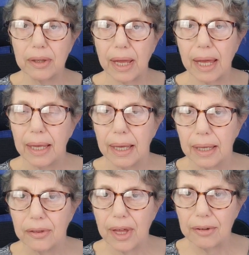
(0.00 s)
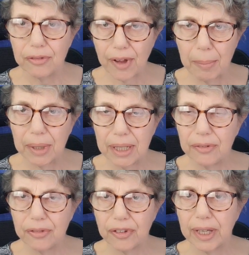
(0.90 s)
their family
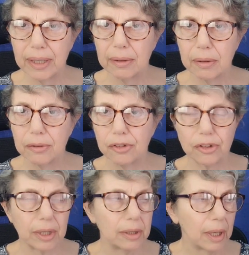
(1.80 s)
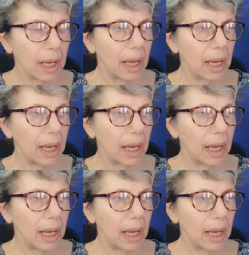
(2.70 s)
fields, and